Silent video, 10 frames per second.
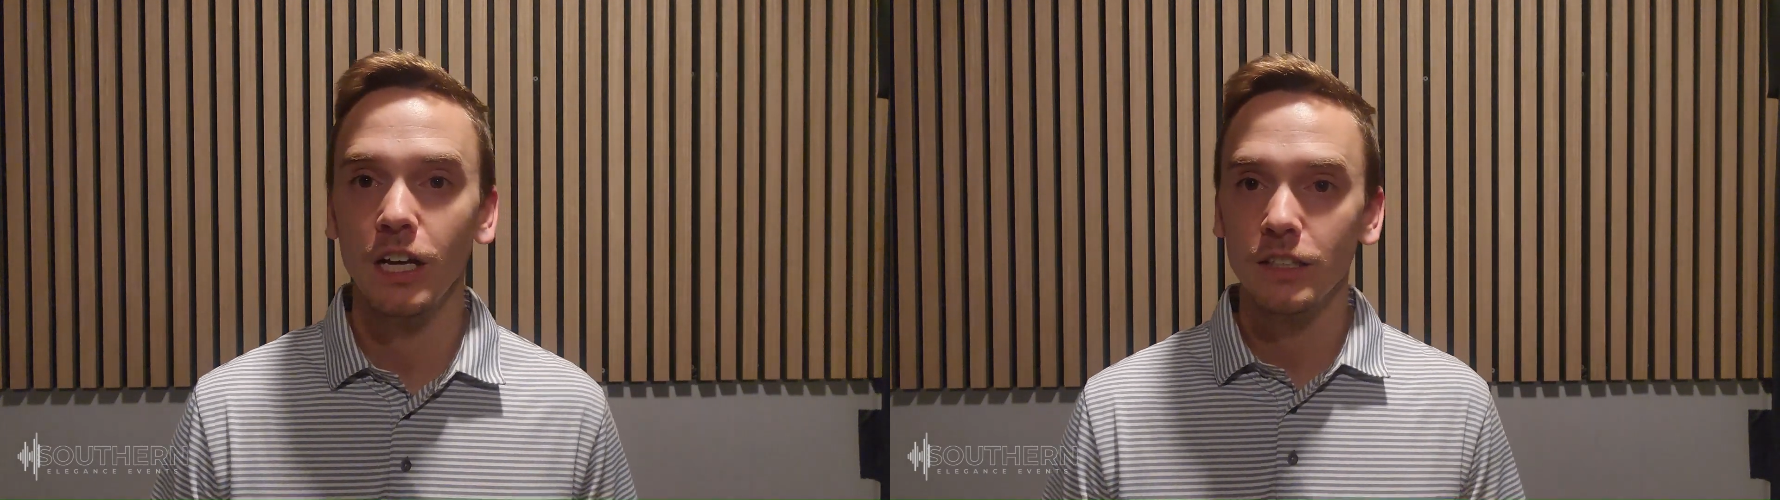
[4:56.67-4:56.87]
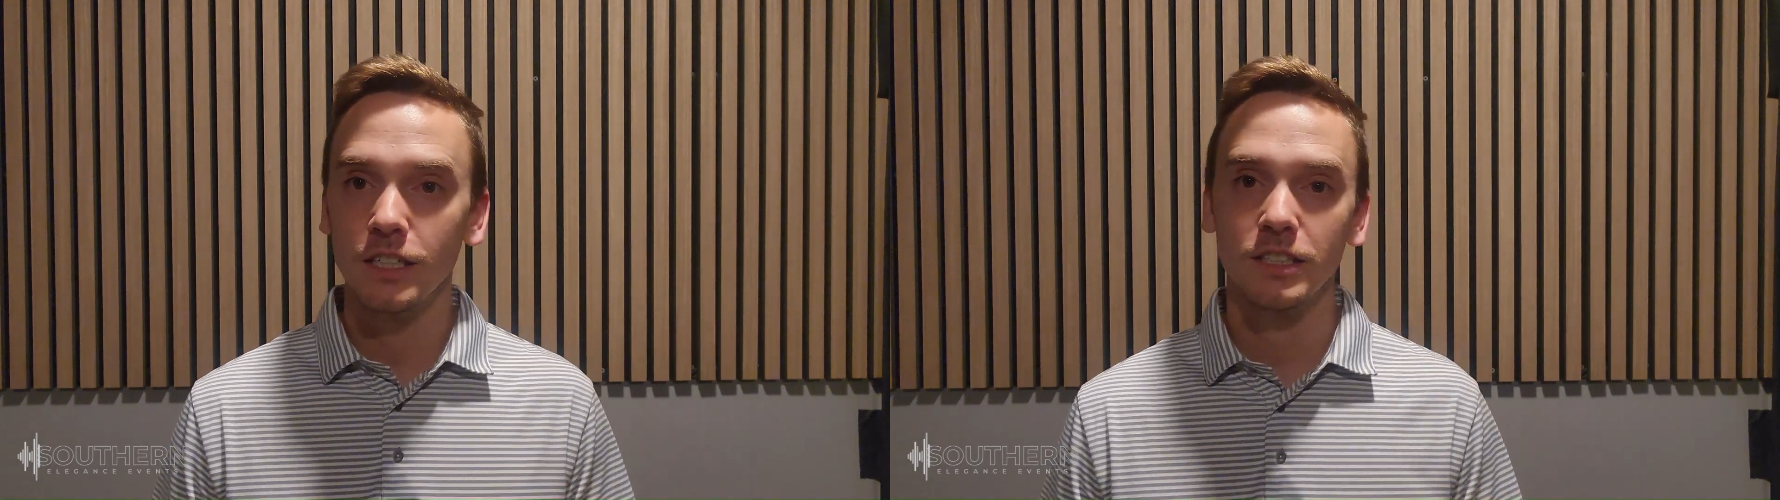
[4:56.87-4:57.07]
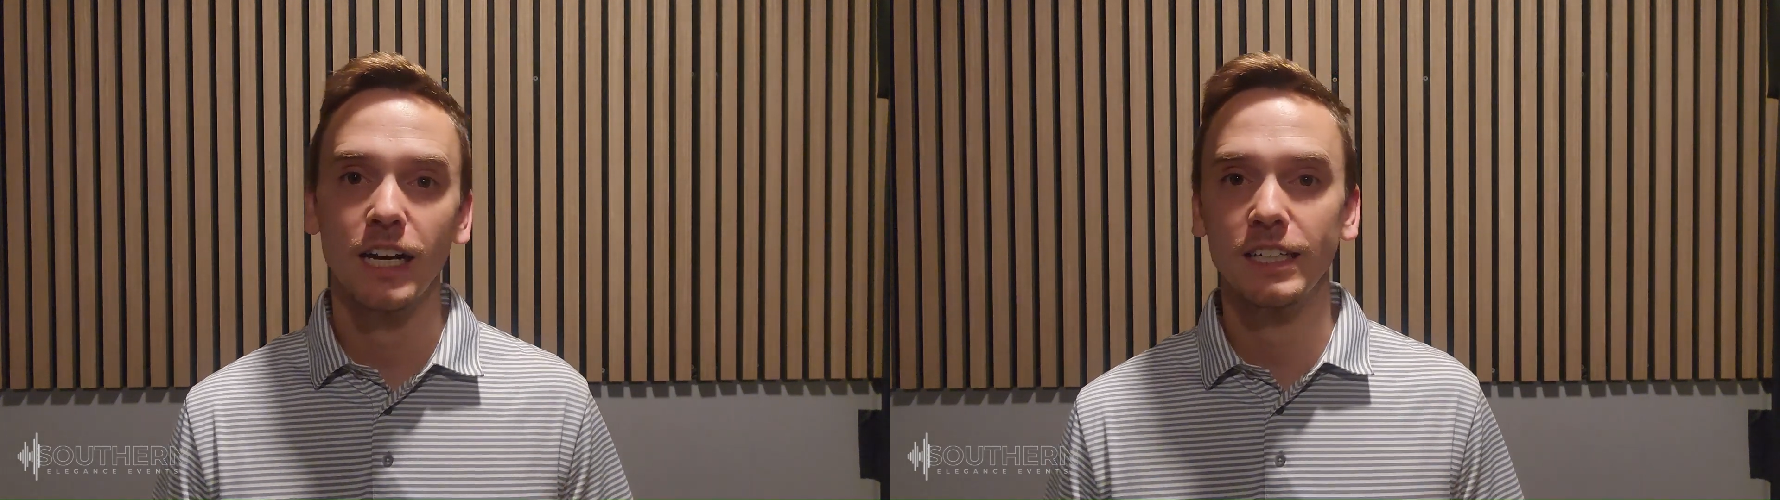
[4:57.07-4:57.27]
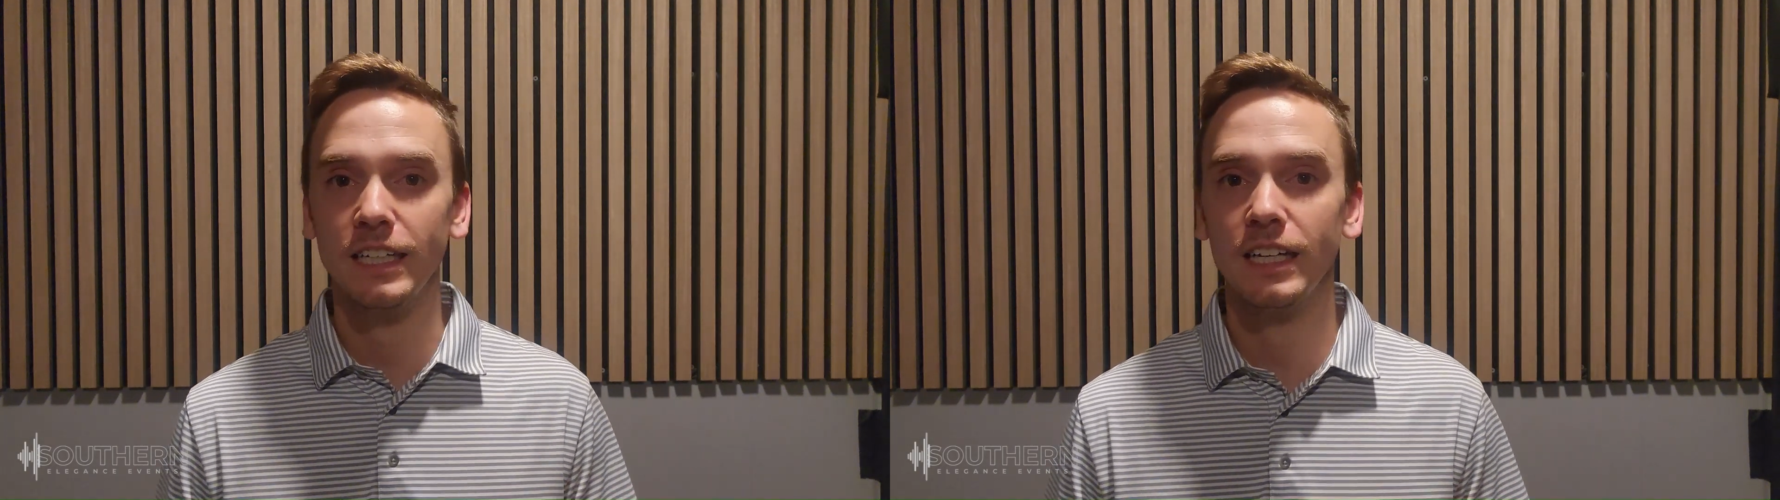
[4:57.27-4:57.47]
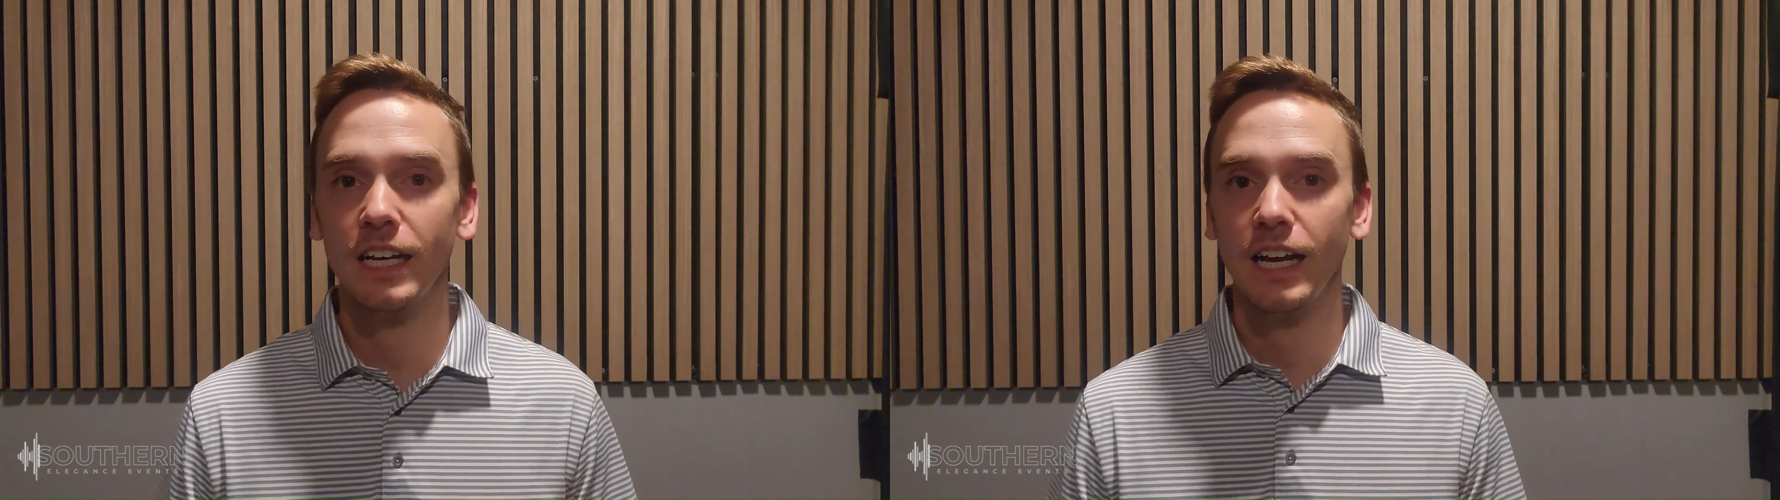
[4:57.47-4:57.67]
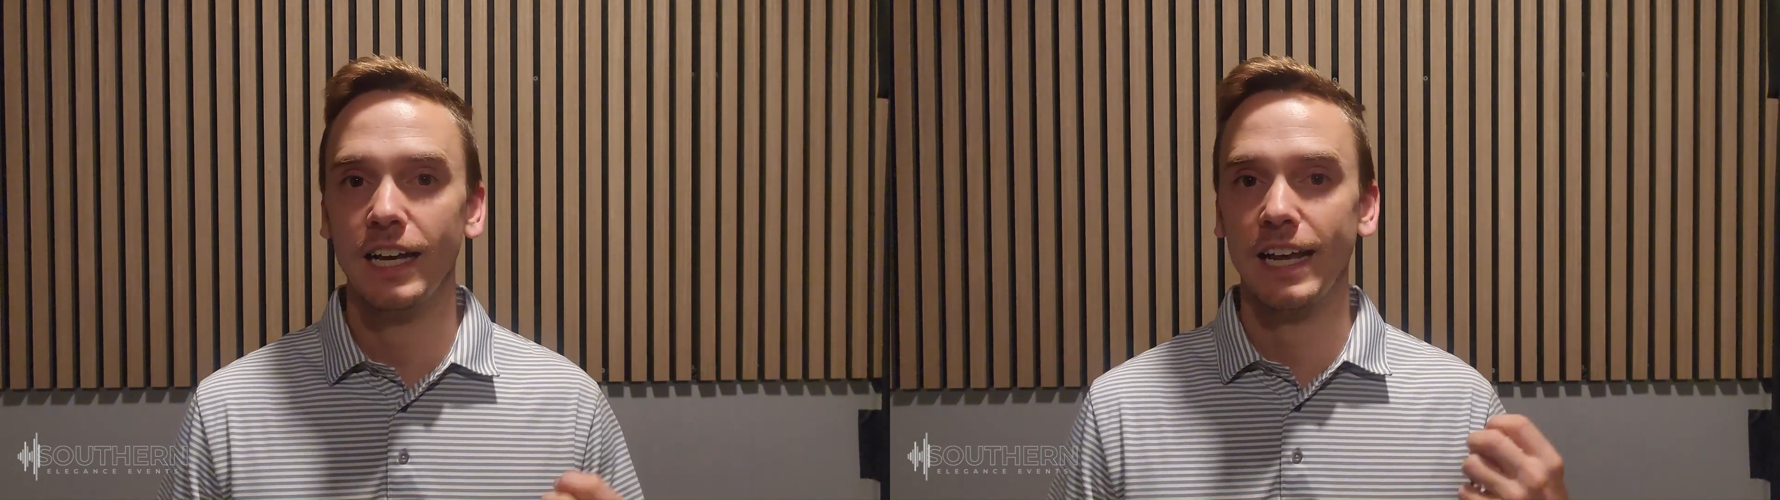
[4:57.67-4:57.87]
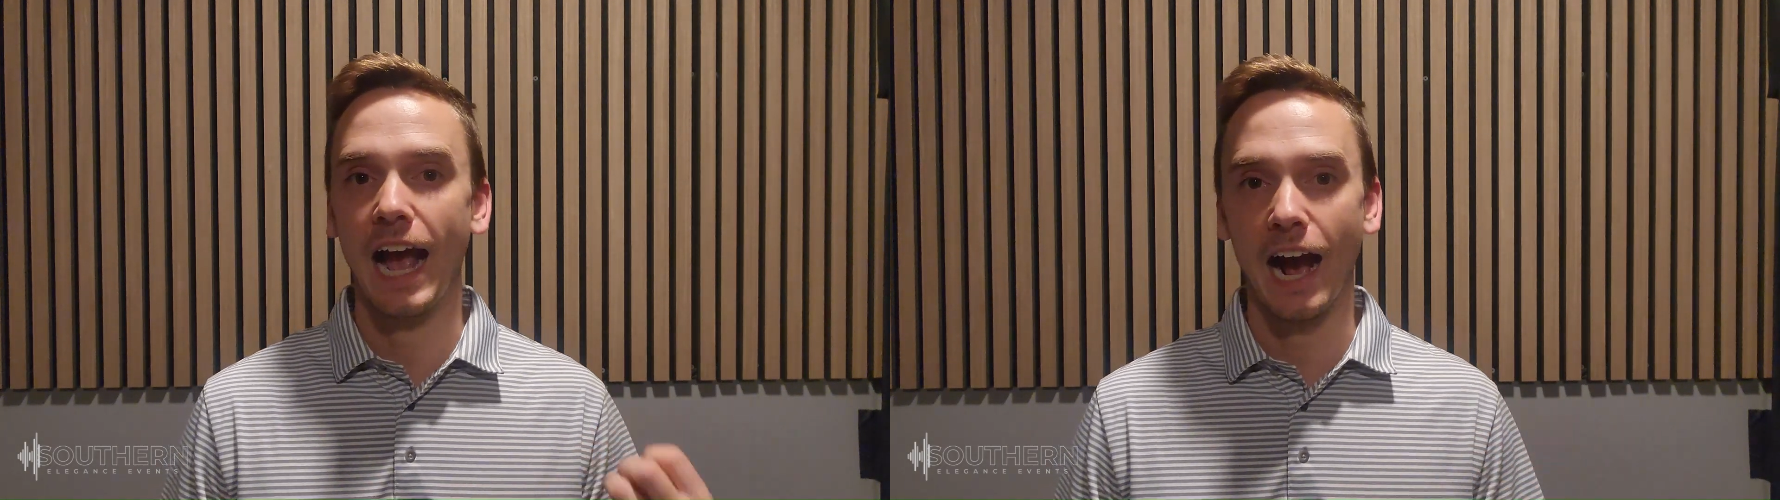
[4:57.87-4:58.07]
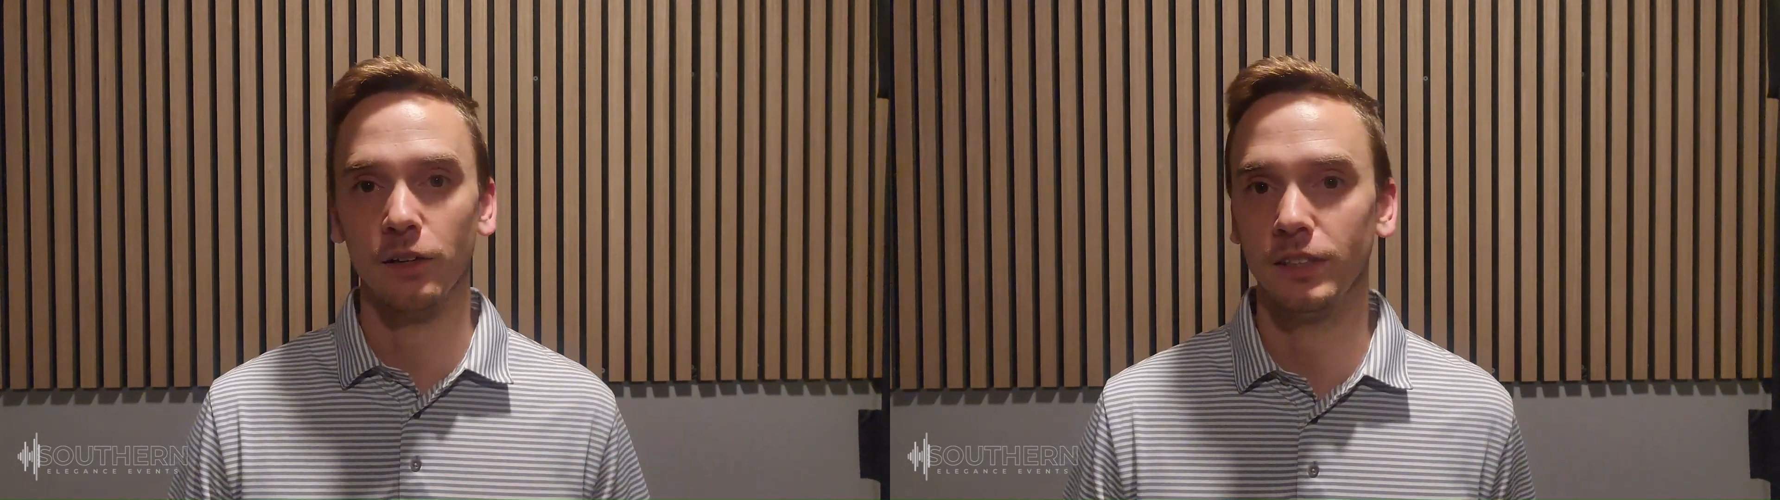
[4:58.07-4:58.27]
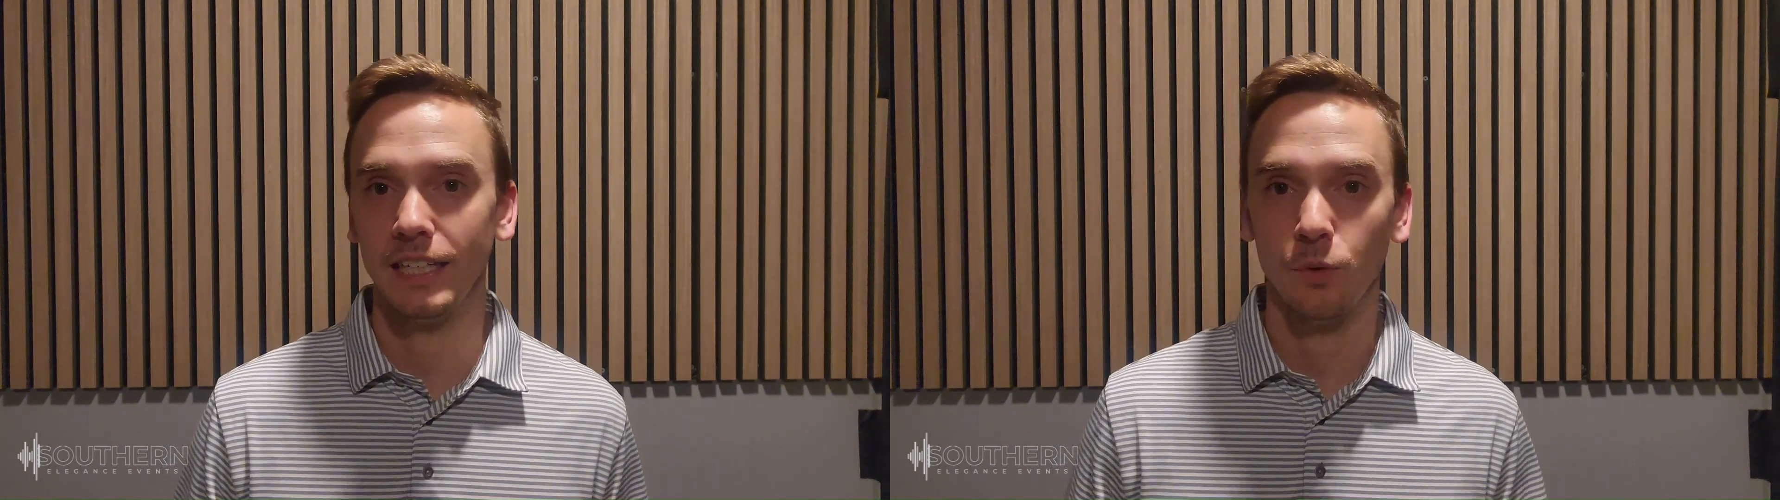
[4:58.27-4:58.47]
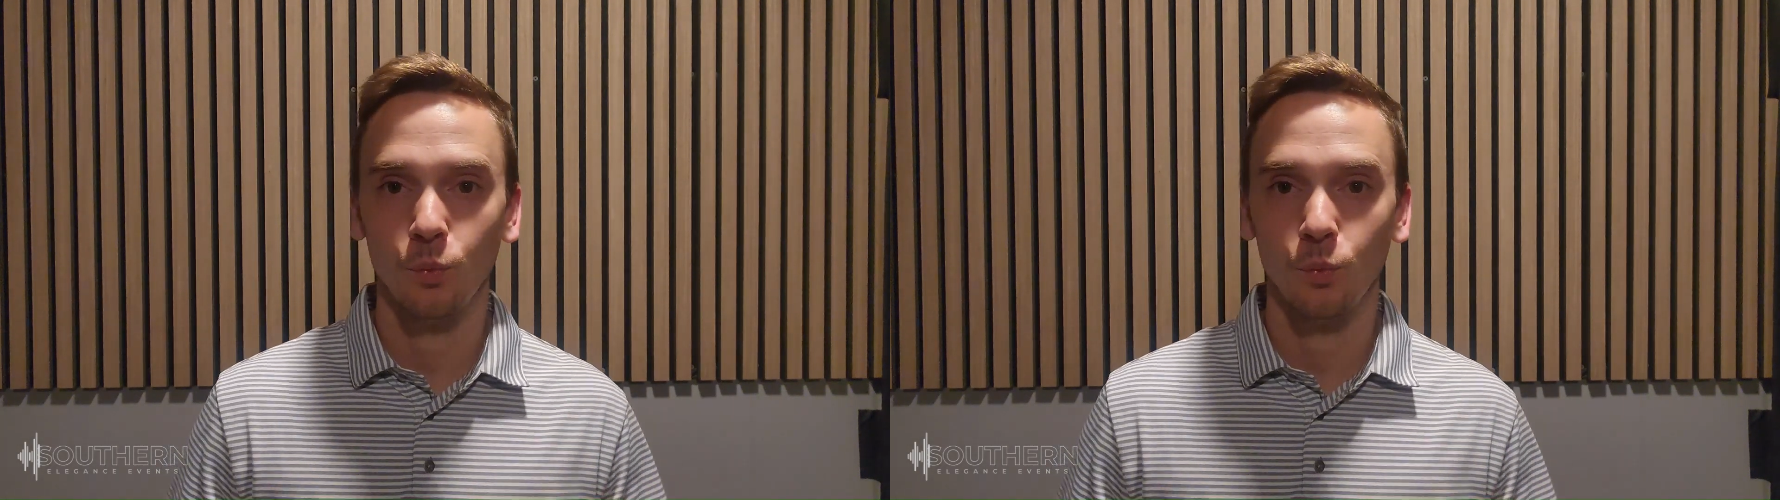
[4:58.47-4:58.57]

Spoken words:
does not need an outlet.